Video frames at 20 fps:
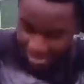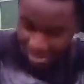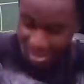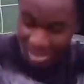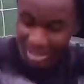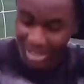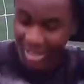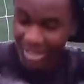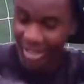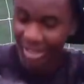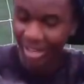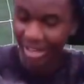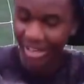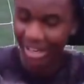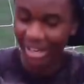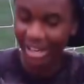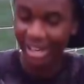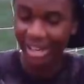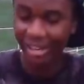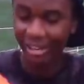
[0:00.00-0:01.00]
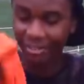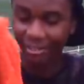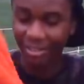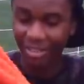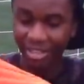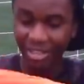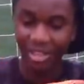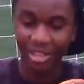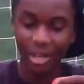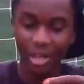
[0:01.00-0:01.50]
right here I have
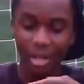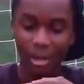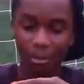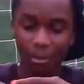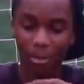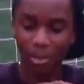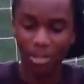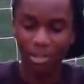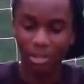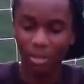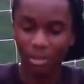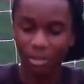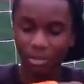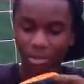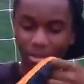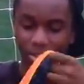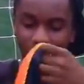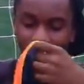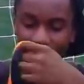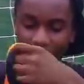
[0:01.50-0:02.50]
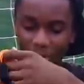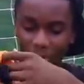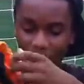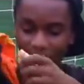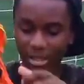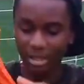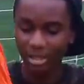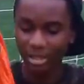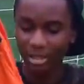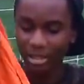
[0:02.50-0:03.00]
a Barcelona
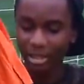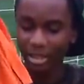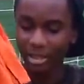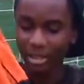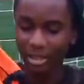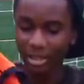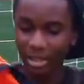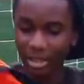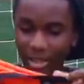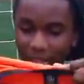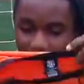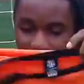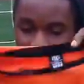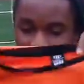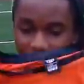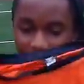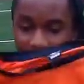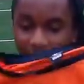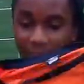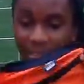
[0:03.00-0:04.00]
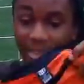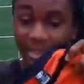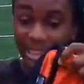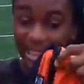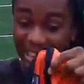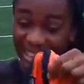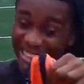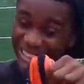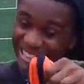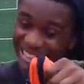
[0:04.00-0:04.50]
training kit.
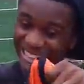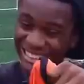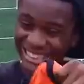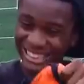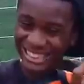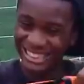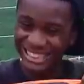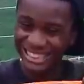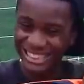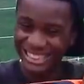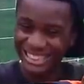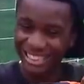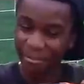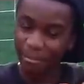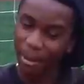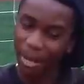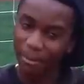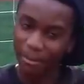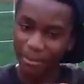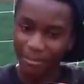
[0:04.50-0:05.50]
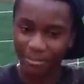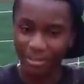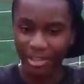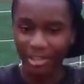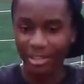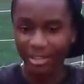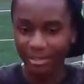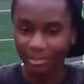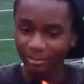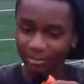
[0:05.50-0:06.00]
Yeah, might be
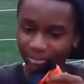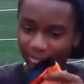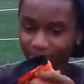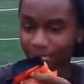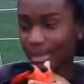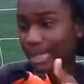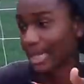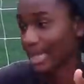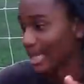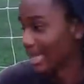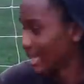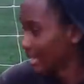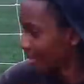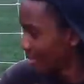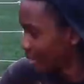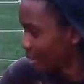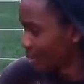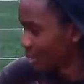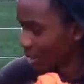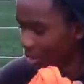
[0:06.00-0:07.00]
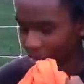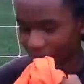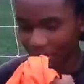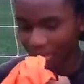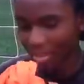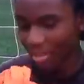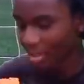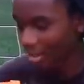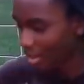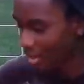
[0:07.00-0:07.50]
fake, might not. Who knows?
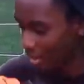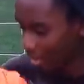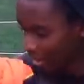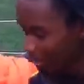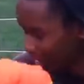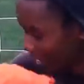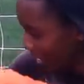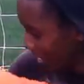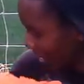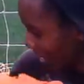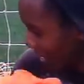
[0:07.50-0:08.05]
Uh,